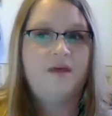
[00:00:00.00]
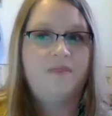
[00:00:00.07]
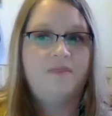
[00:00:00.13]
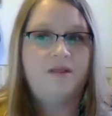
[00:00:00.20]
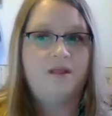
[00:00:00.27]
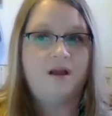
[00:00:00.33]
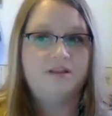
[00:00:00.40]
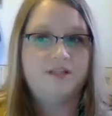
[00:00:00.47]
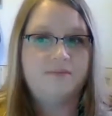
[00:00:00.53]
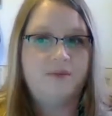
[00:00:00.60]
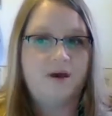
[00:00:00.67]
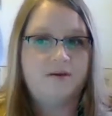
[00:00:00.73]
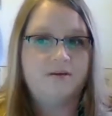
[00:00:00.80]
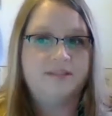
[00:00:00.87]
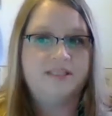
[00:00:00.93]
The logic
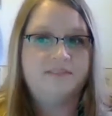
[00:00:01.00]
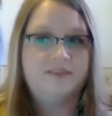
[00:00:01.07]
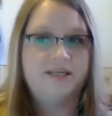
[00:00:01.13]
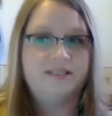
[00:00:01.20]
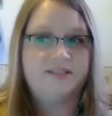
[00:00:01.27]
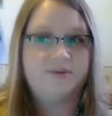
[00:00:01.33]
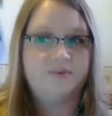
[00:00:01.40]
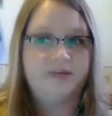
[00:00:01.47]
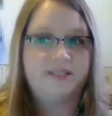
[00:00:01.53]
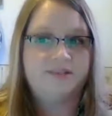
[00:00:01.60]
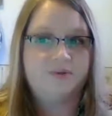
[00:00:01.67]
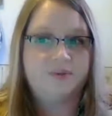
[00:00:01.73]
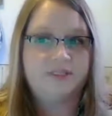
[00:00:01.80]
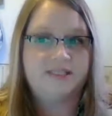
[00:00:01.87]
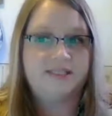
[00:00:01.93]
model displays the
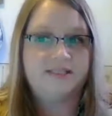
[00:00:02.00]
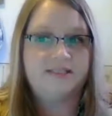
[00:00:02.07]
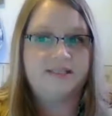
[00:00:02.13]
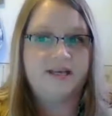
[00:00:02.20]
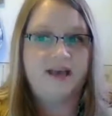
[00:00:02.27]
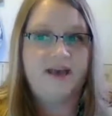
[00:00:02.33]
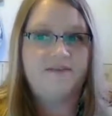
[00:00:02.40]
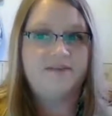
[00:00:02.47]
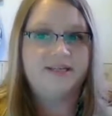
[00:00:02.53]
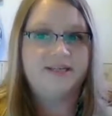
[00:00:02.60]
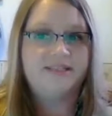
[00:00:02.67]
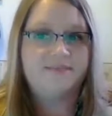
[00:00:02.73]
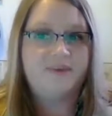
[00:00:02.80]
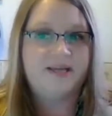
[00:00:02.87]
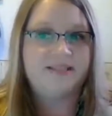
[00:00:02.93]
resources,
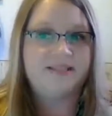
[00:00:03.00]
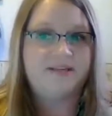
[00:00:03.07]
evidence-based